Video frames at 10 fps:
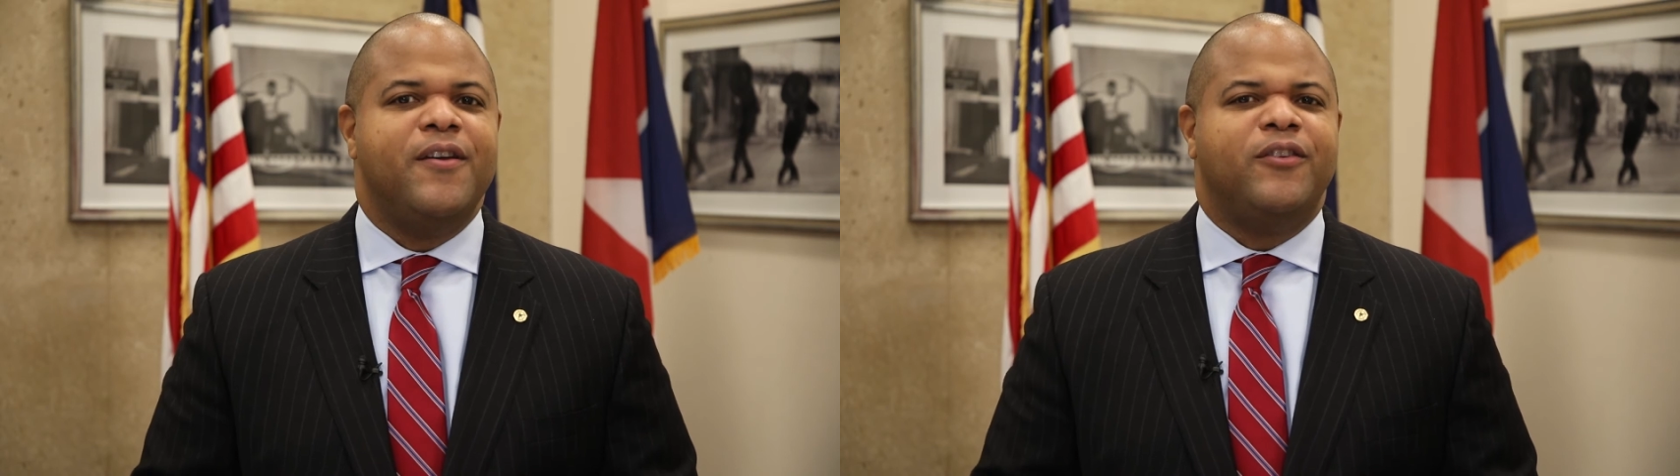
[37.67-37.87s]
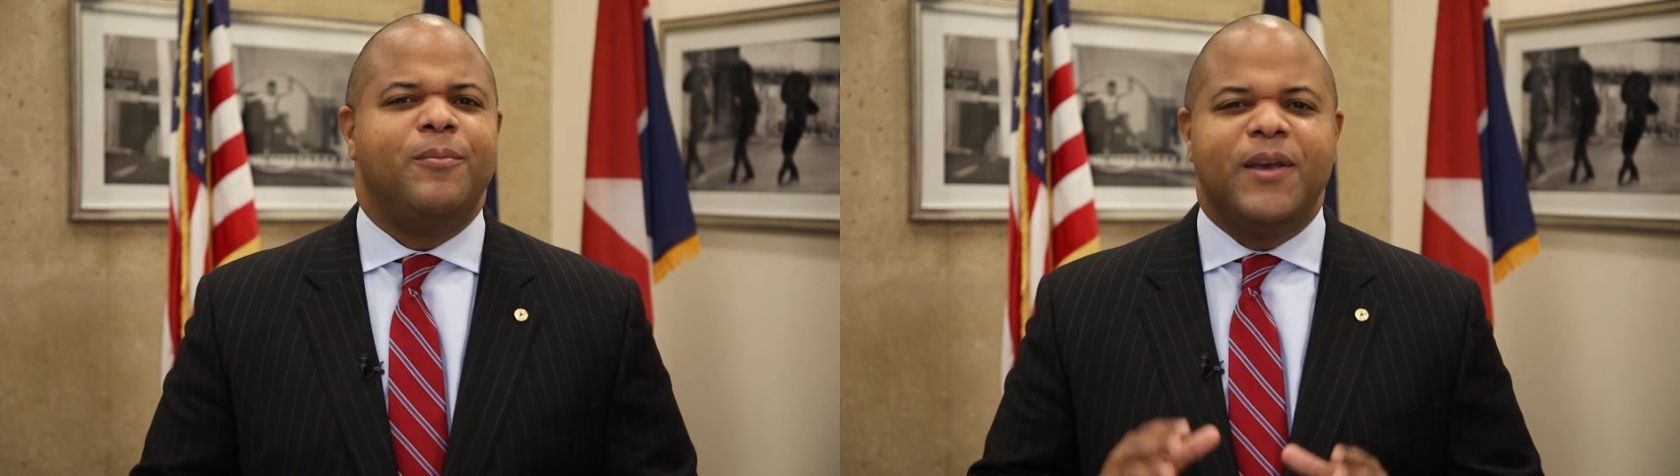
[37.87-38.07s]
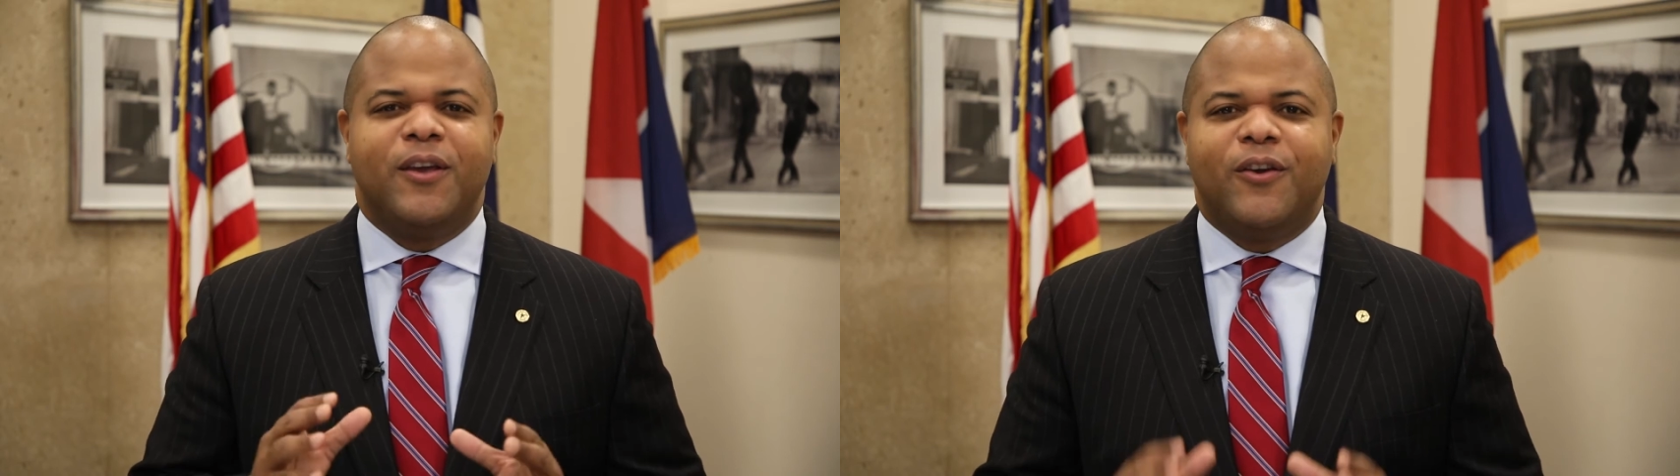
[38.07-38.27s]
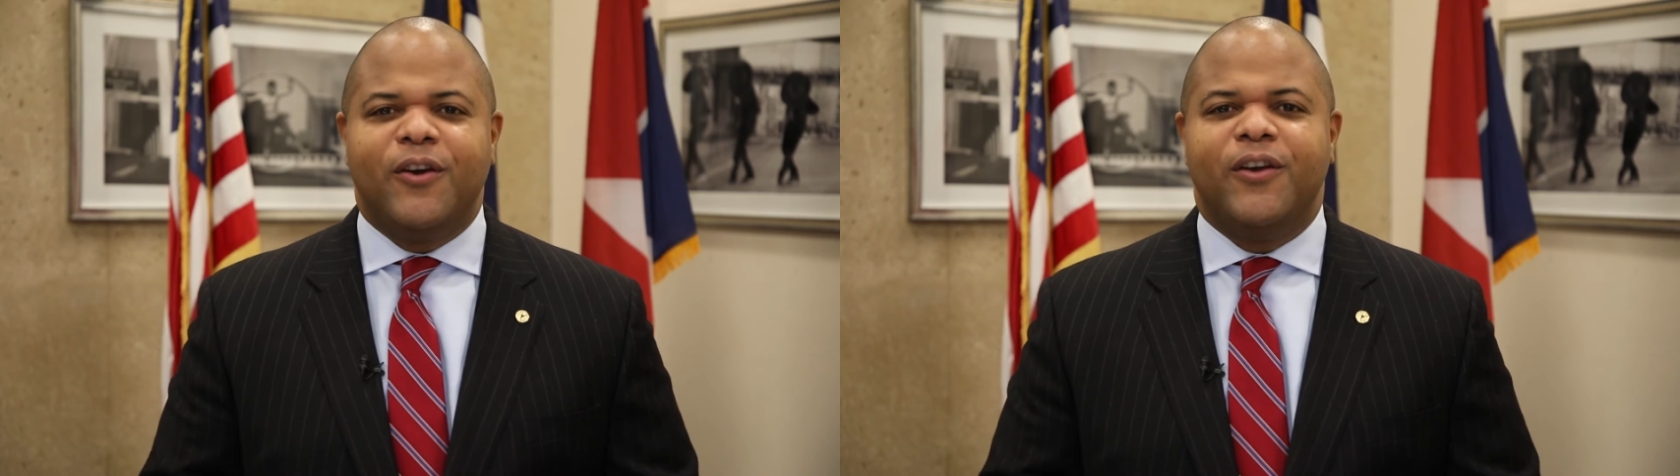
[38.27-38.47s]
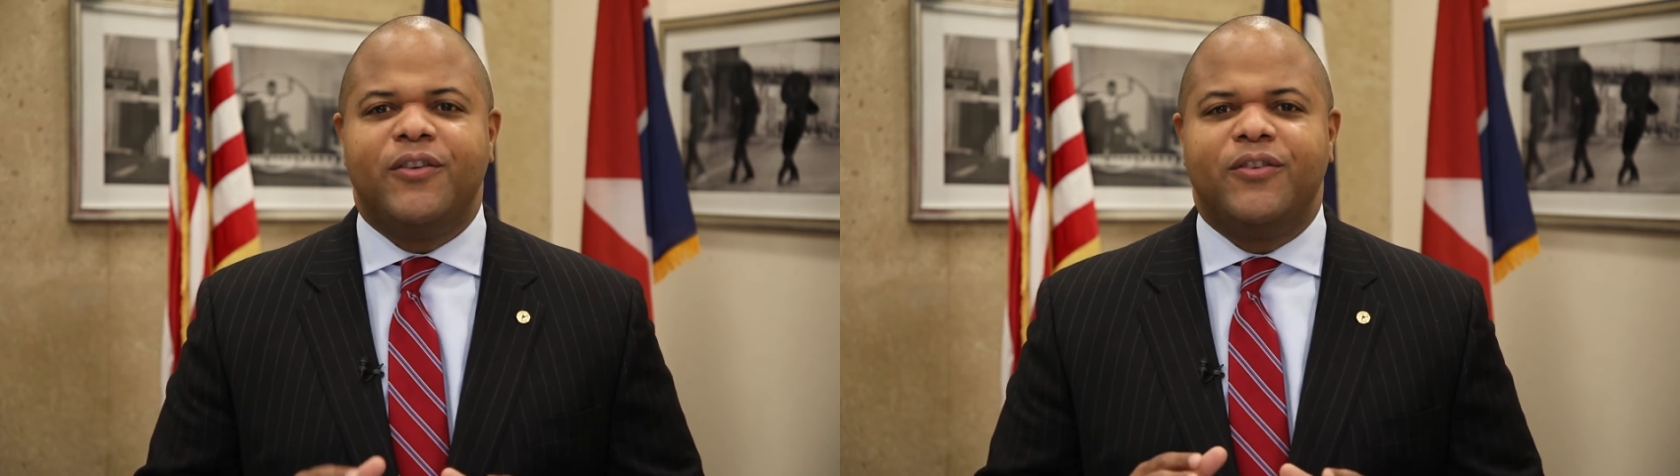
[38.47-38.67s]
to be
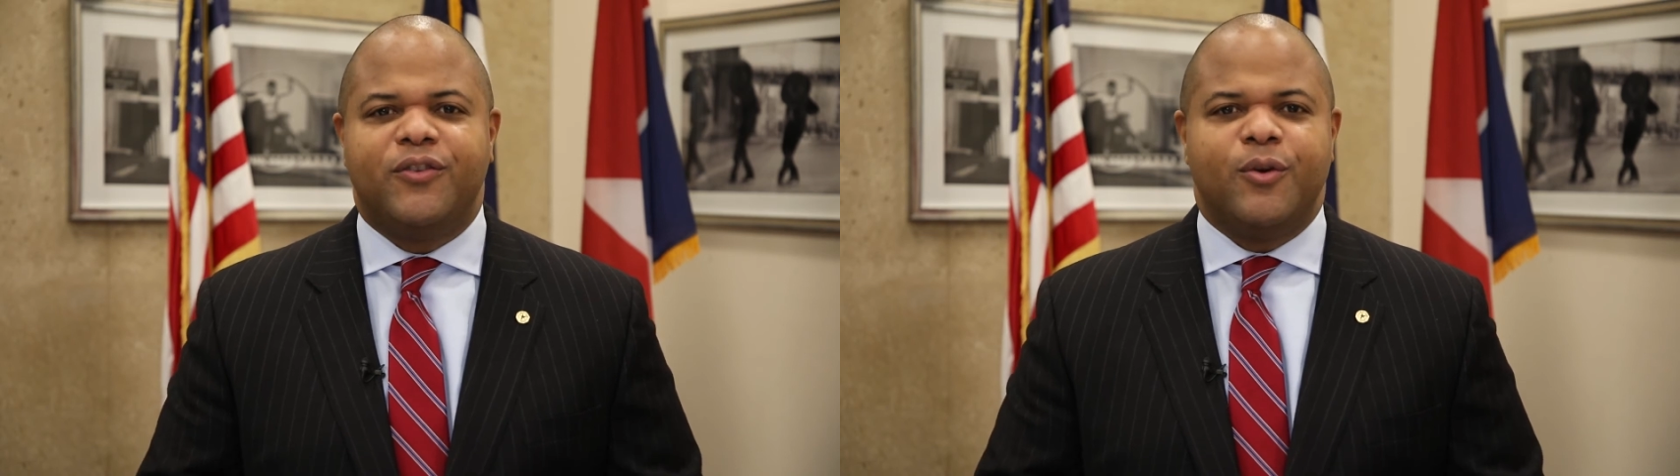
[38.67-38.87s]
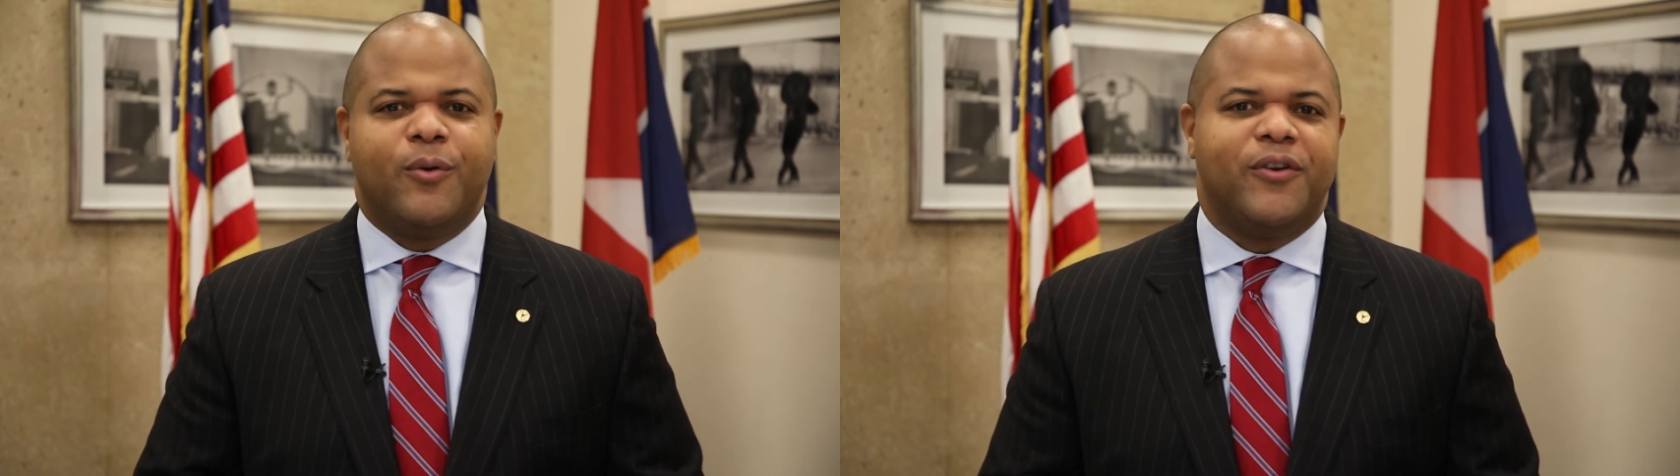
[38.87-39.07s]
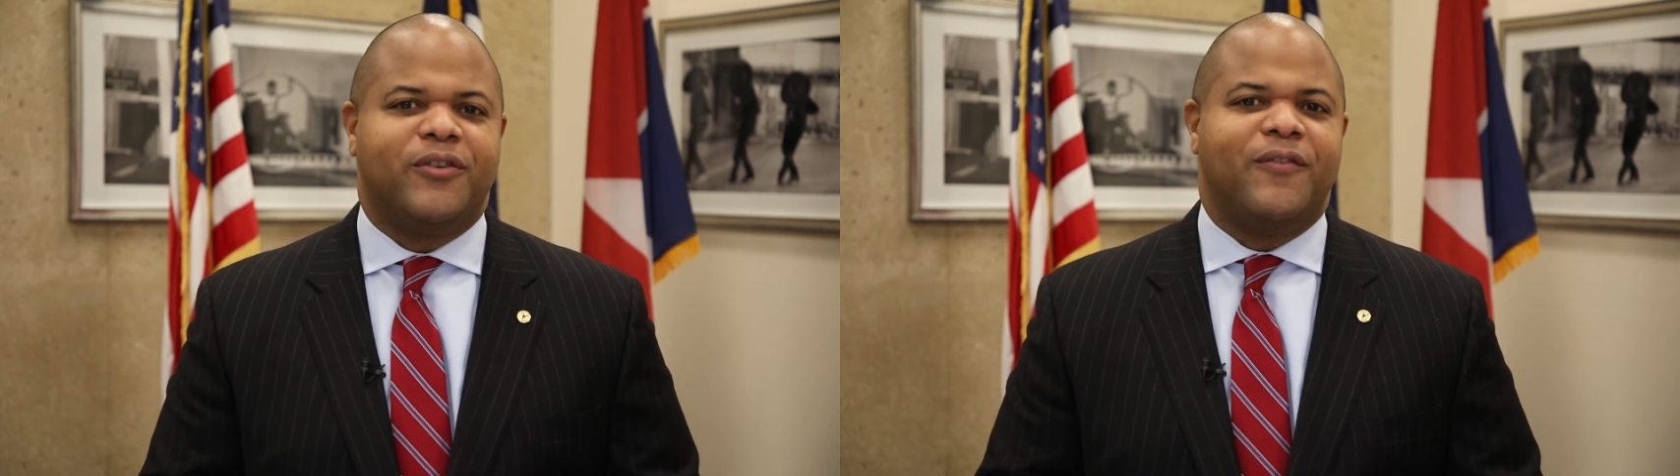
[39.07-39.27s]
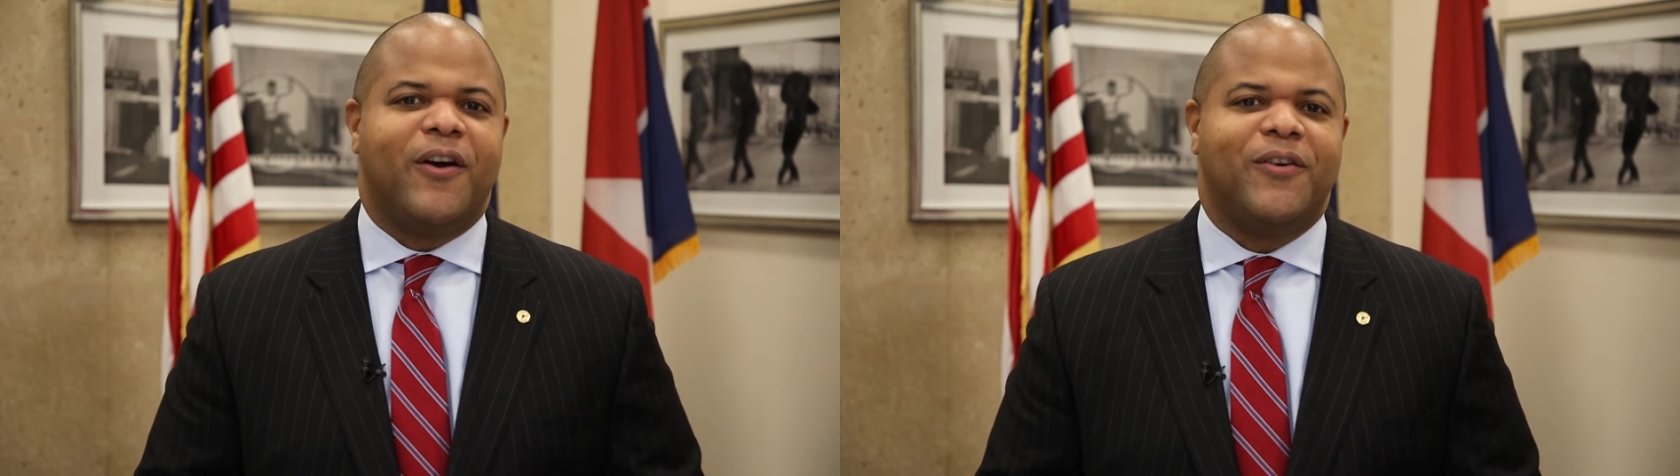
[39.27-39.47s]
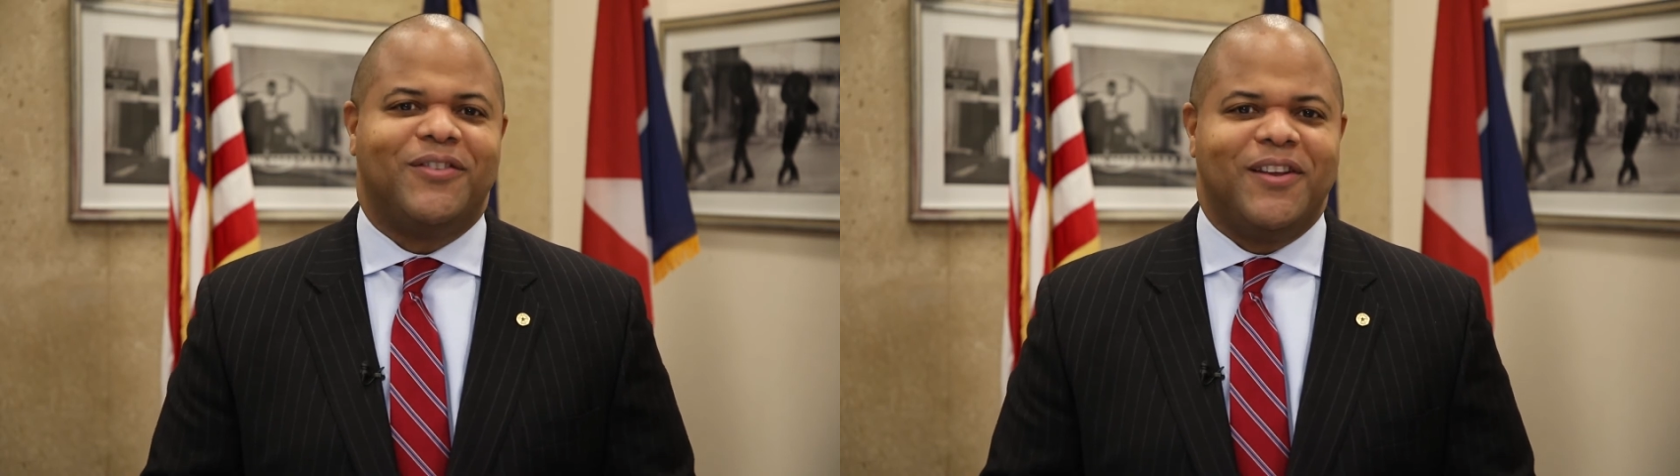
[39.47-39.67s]
good stewards of
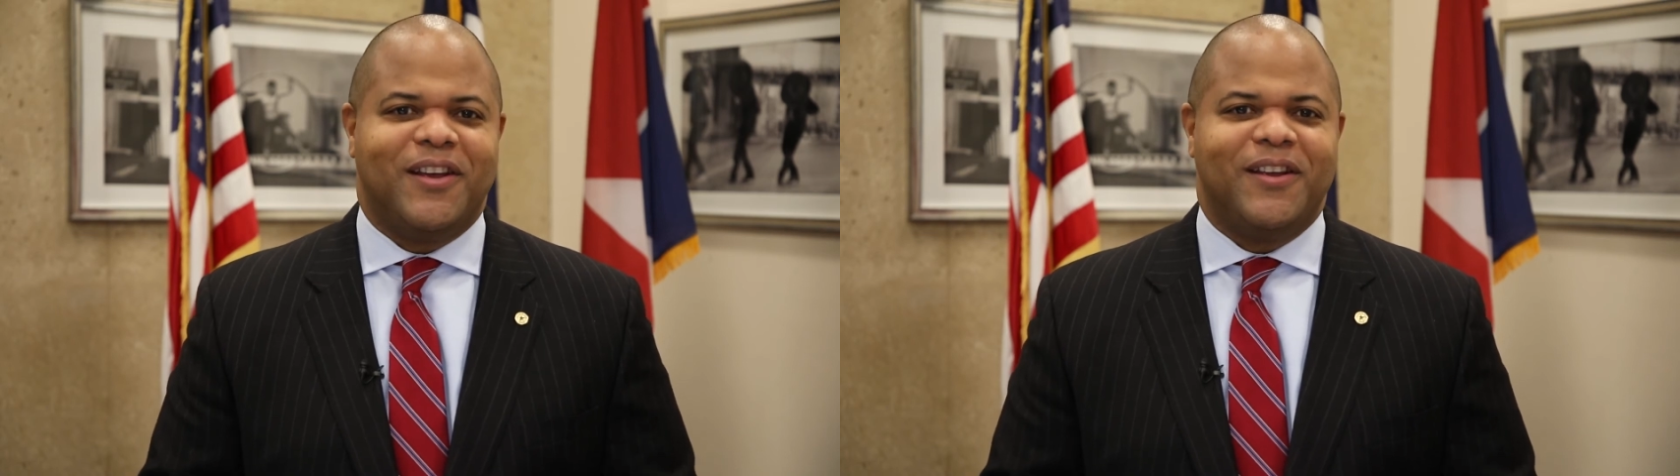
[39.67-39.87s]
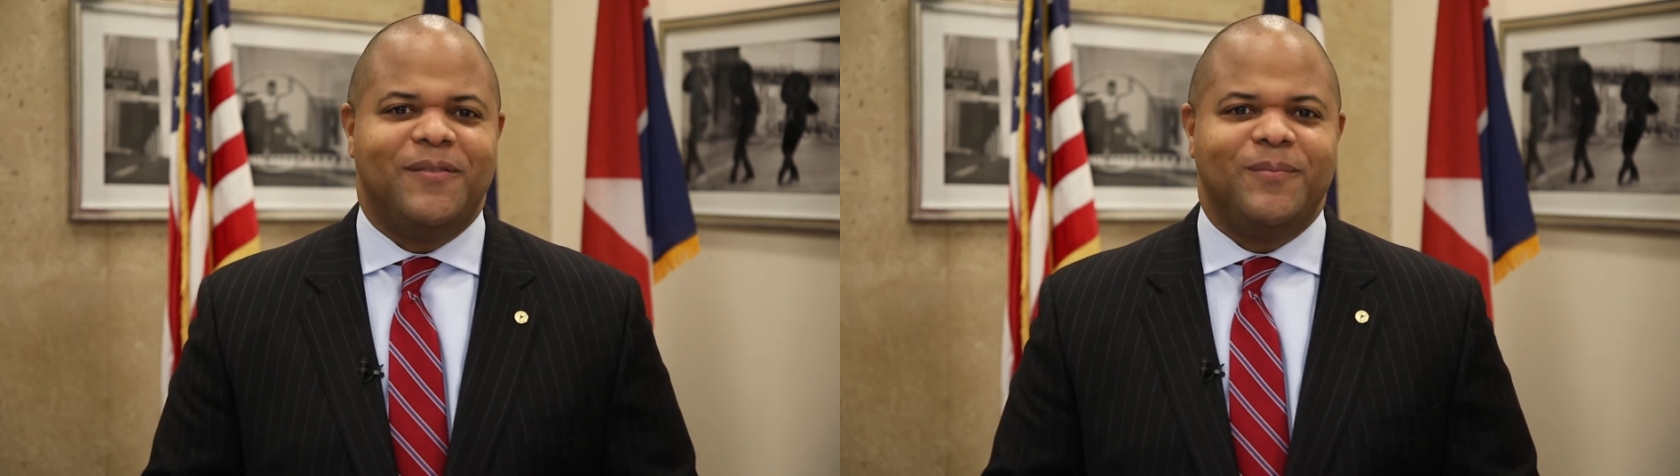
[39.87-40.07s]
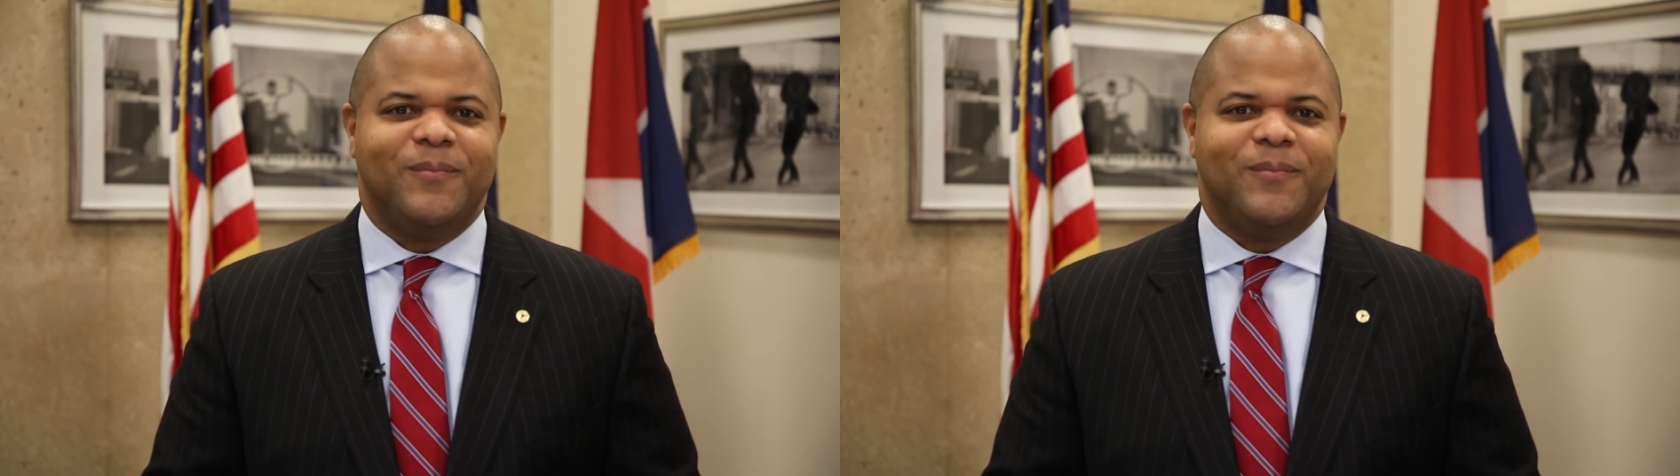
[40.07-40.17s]
our city.